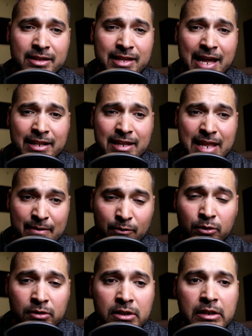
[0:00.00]
that
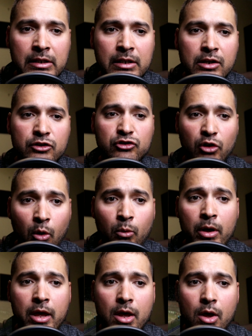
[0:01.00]
level.
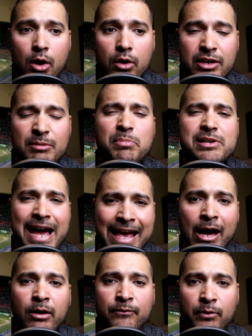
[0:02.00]
So keep an
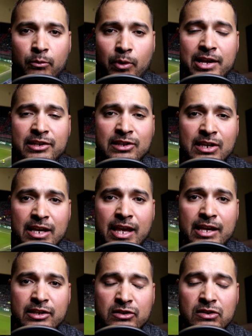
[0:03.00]
eye out for Reis.
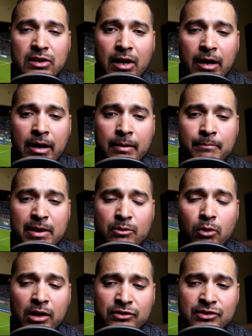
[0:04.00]
He is
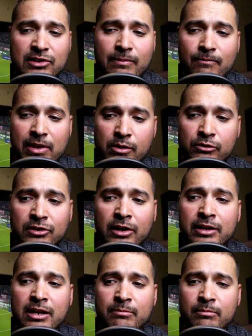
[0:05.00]
been watching some videos
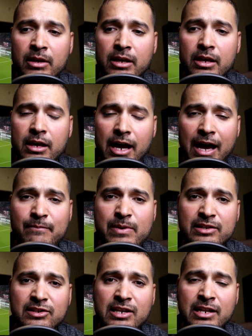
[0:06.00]
on him. I've
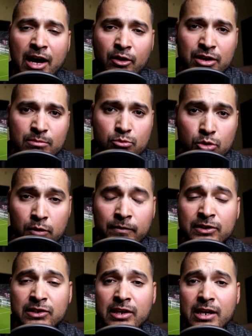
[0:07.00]
been seeing how he
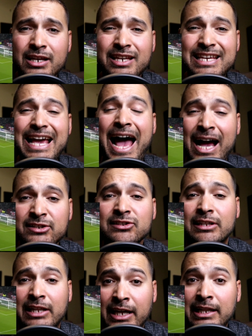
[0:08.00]
moves. He acts
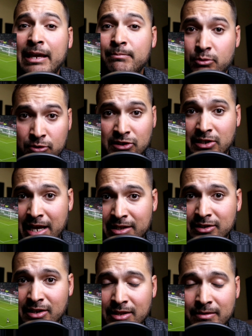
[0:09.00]
a lot like
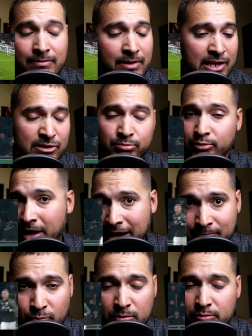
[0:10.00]
Busquets in his
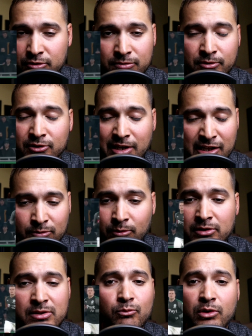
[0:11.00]
prime, when Busquets
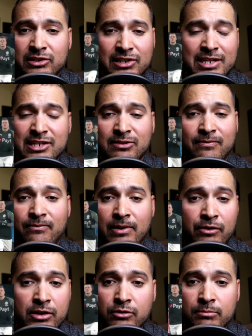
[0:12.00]
was in his
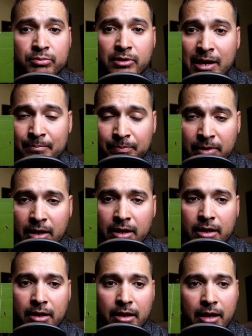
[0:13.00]
very good prime,
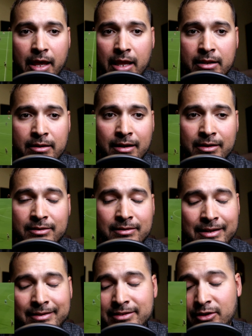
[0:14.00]
and
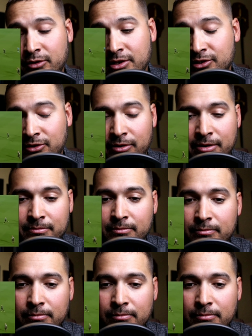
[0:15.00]
until he started,